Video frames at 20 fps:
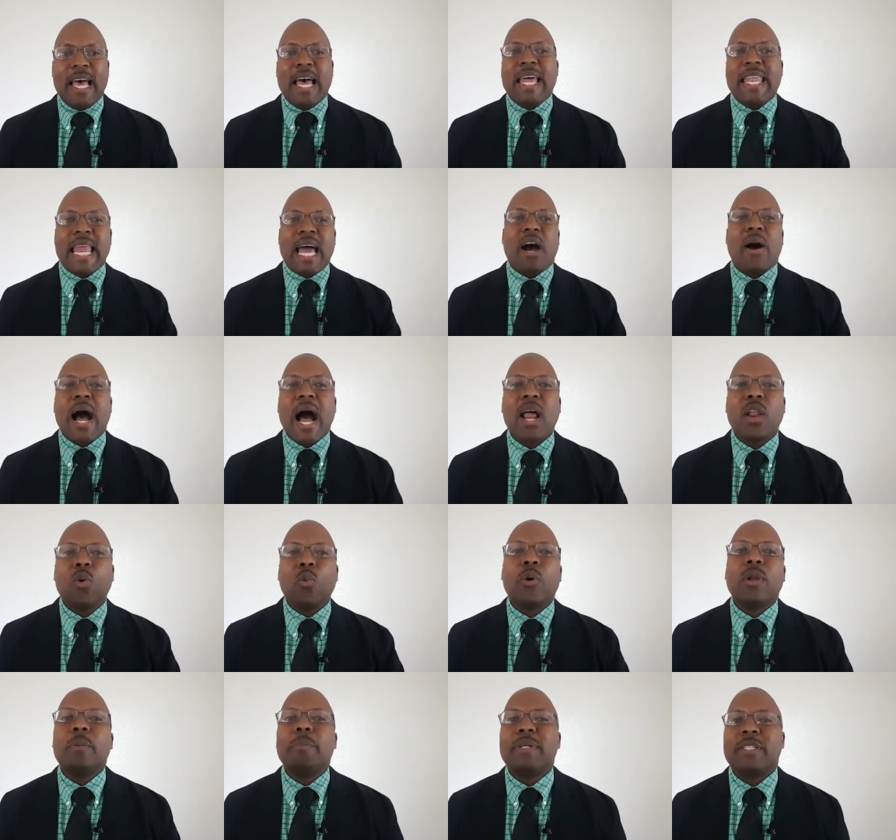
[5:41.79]
Now, I don't
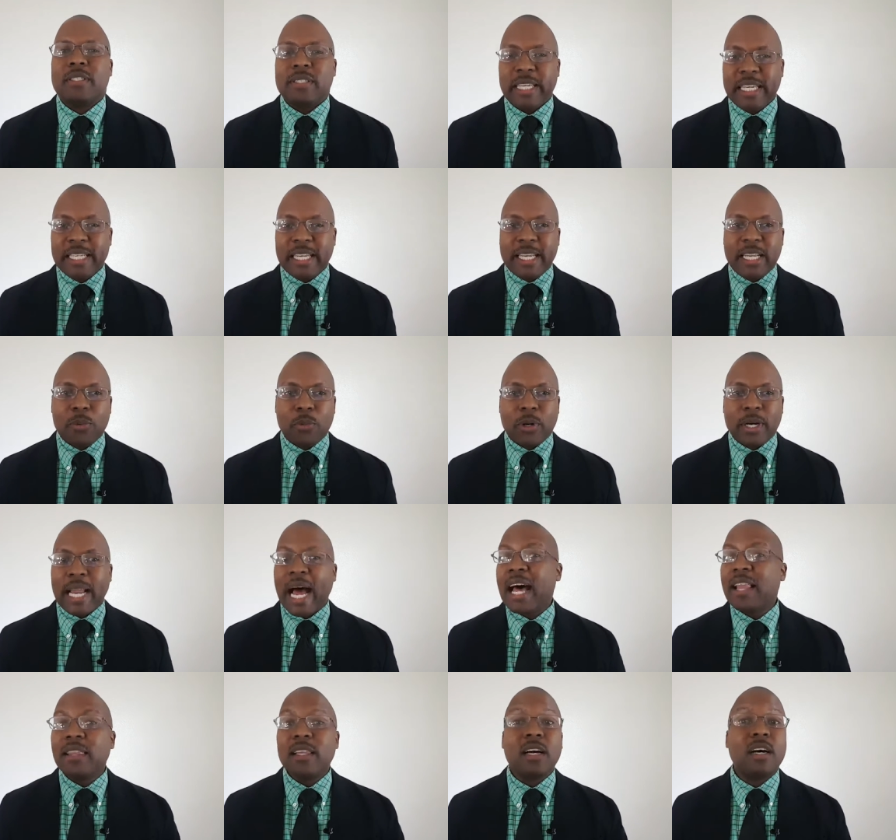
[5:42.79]
want to mislead anyone.
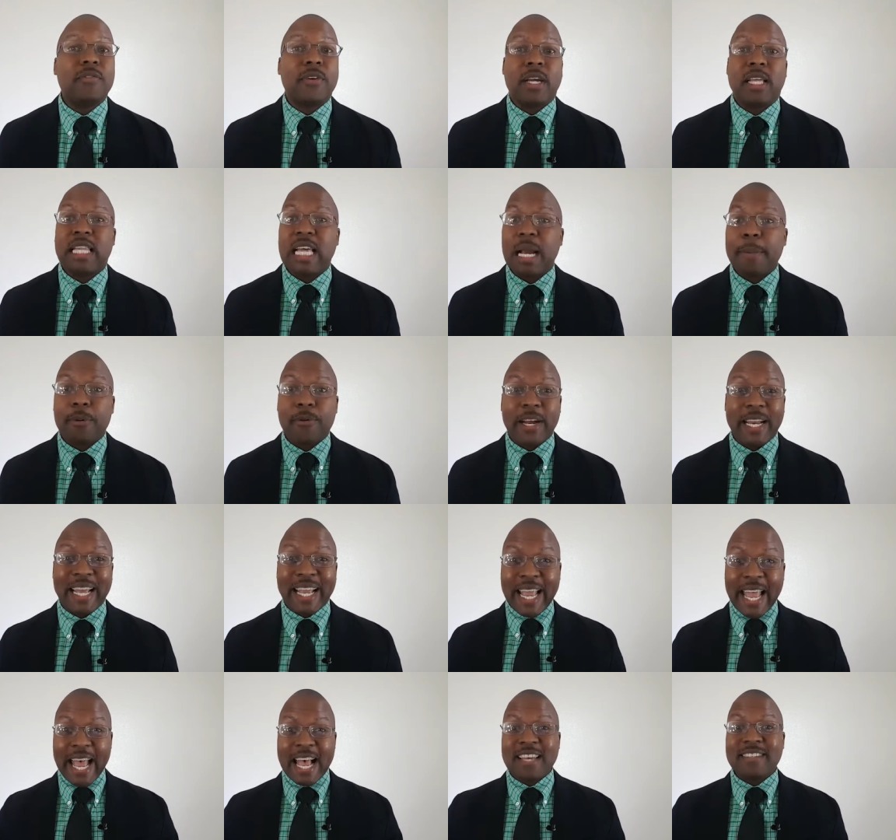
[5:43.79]
I love
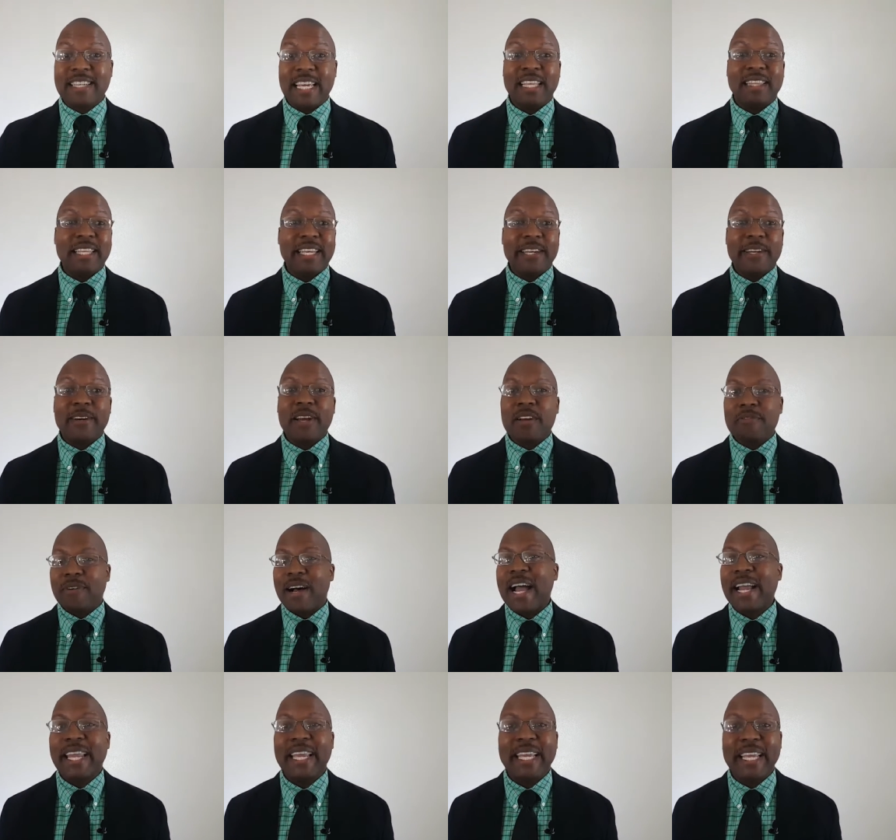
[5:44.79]
collaborating. As a leader, if
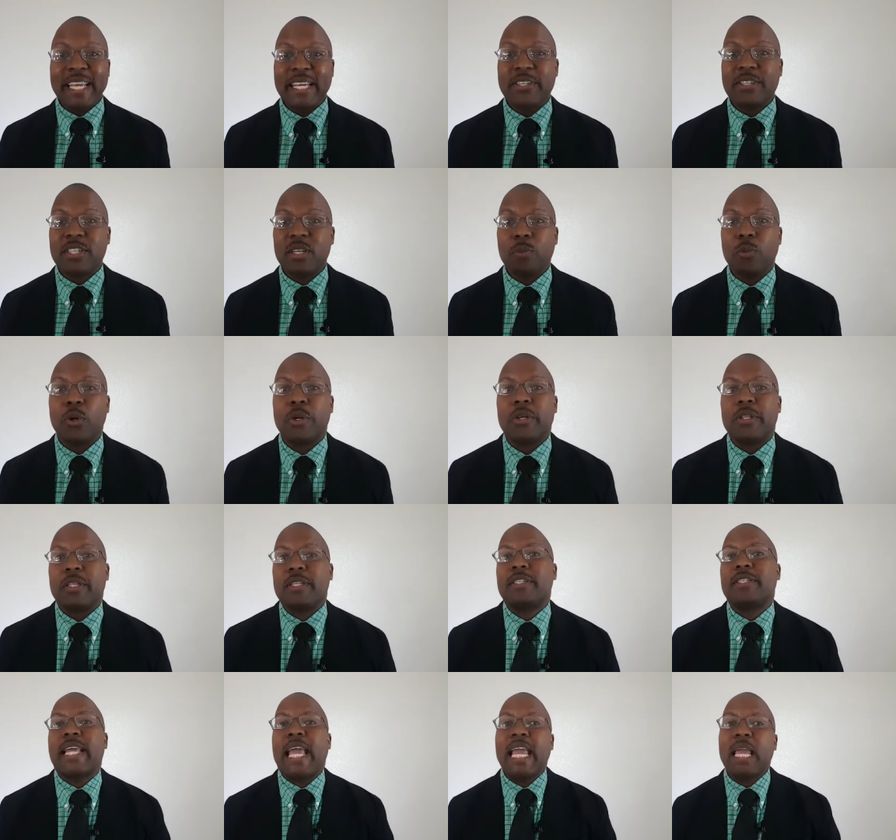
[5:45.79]
I can get someone on the
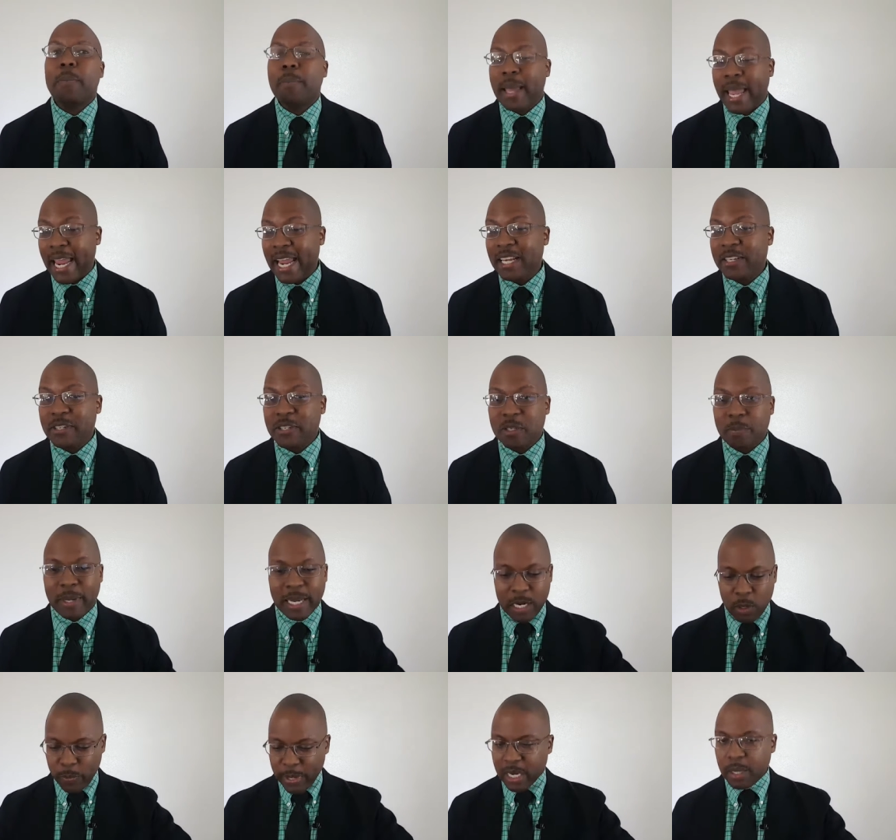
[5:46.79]
same page as
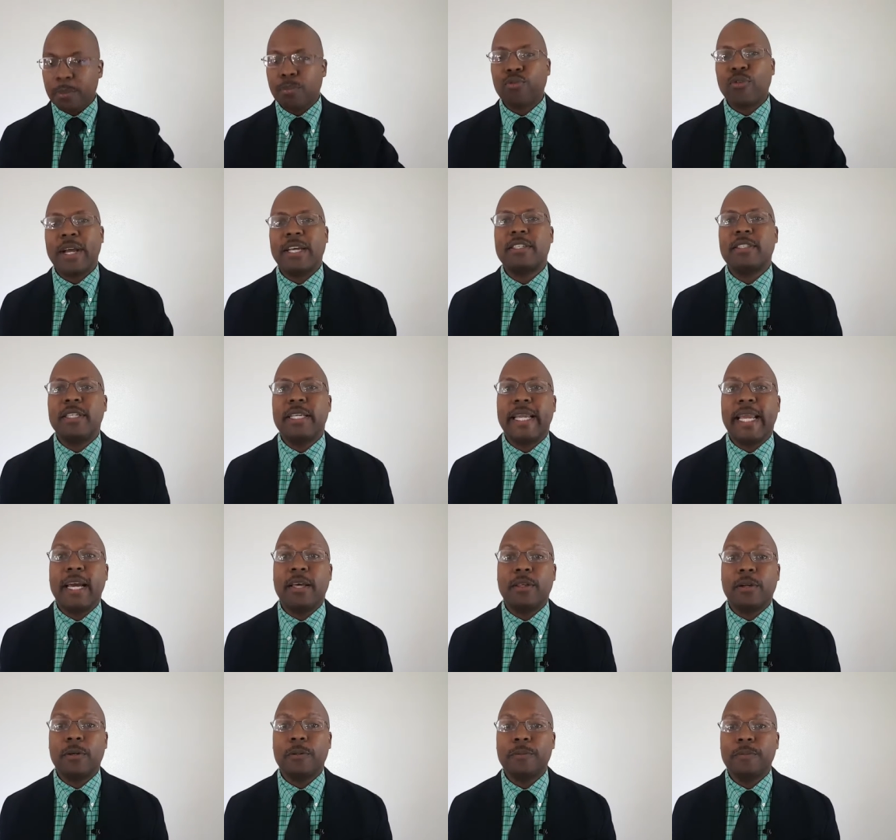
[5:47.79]
me and we can press
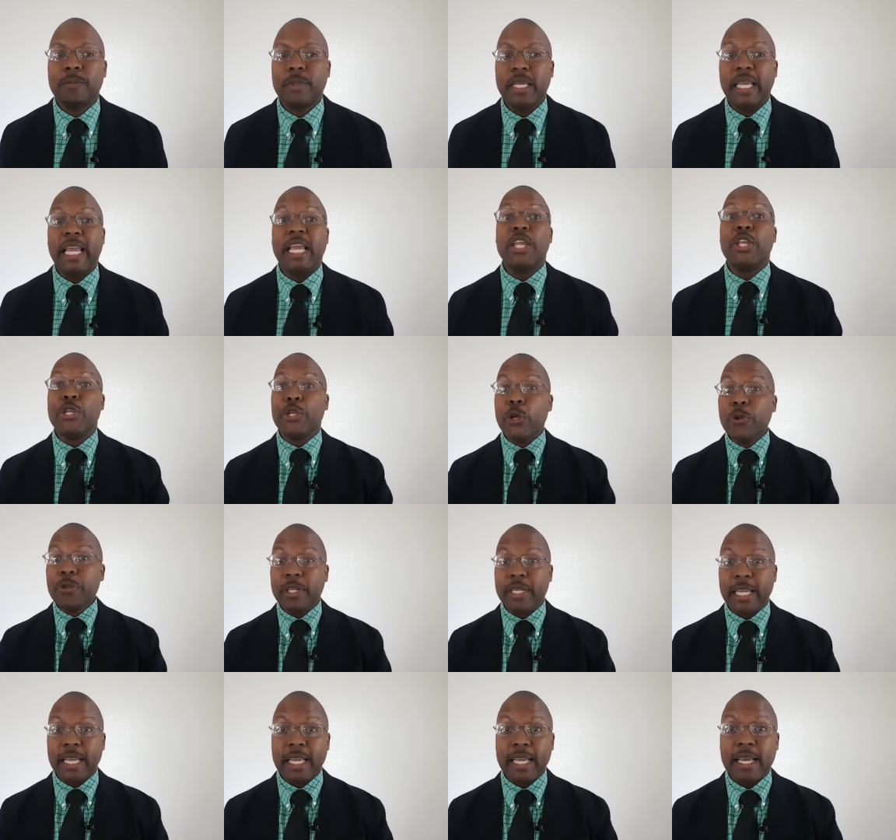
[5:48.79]
together in
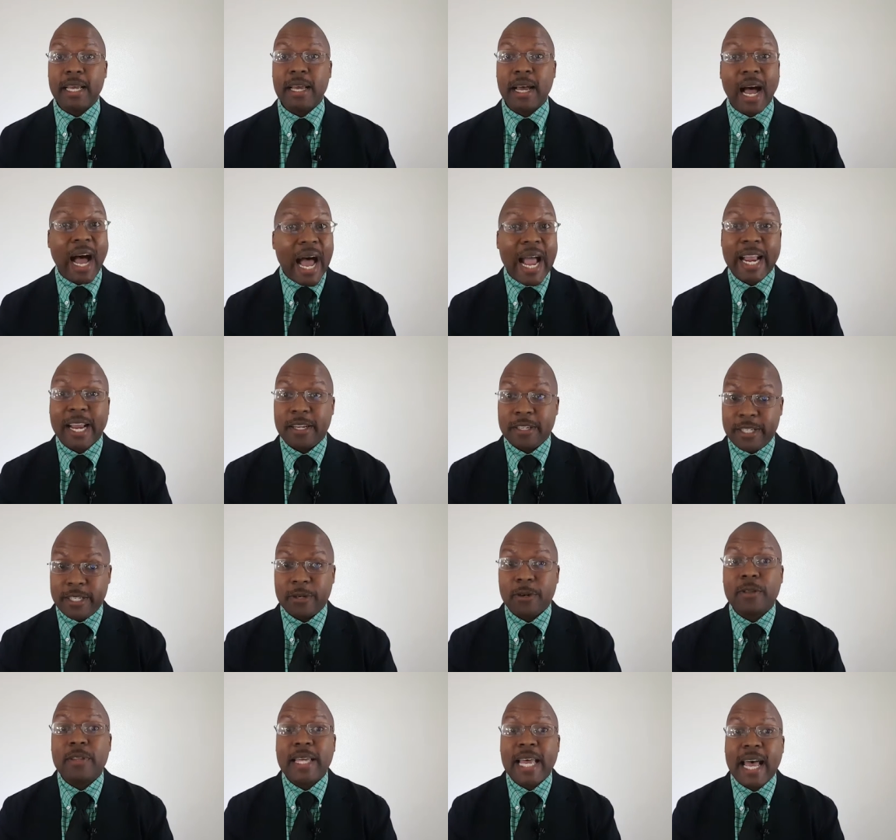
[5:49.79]
unity, I
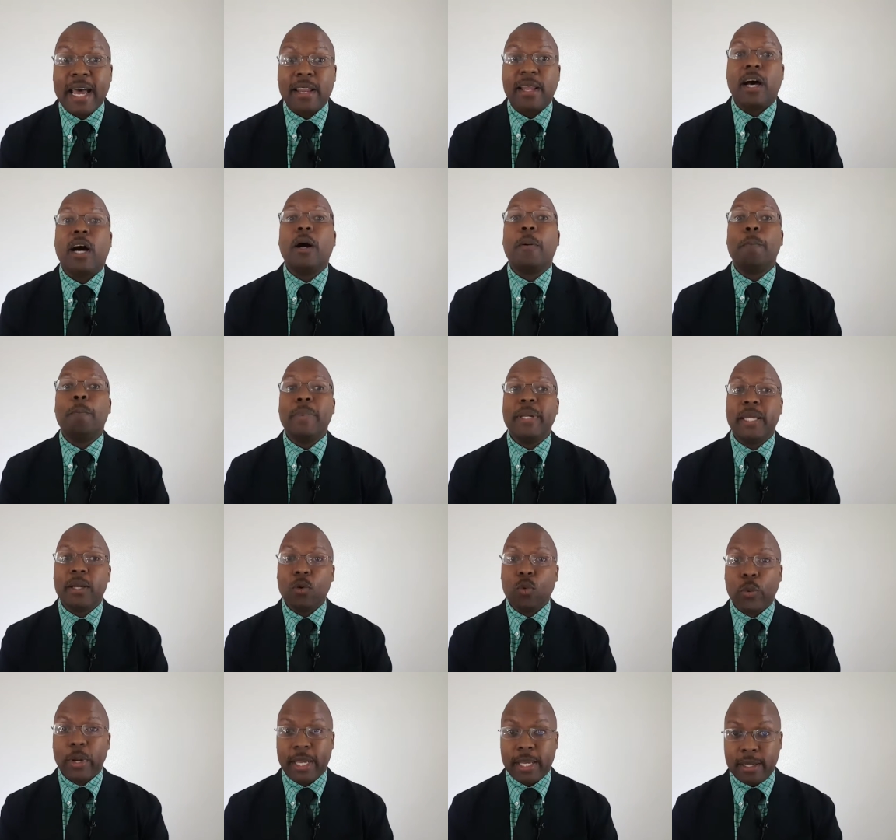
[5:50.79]
consider that a big
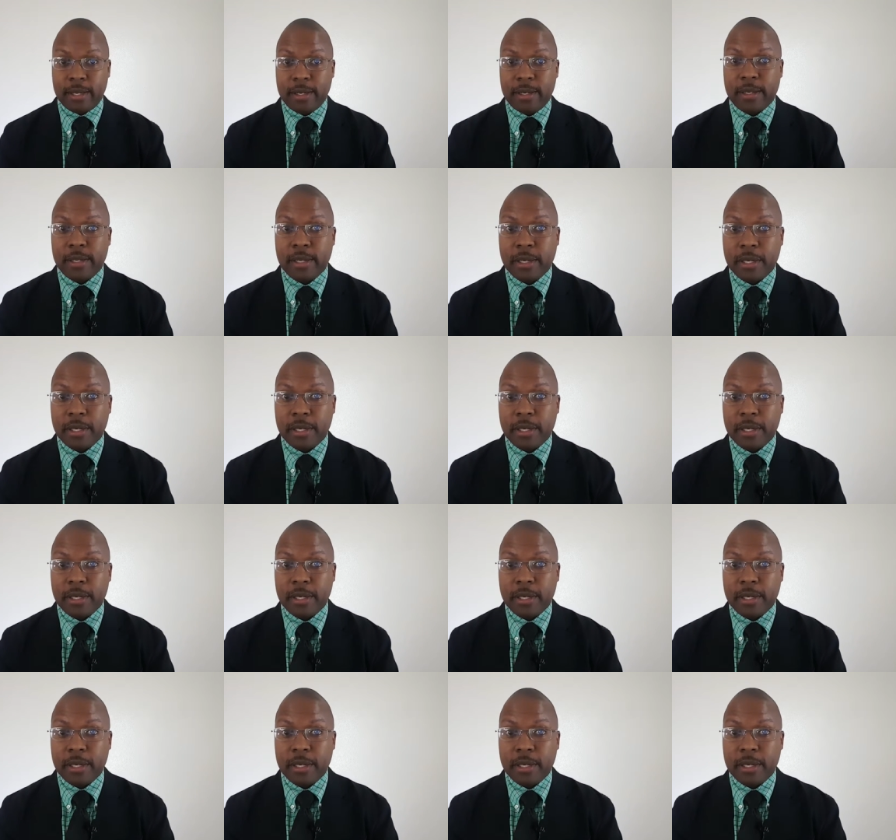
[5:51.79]
win.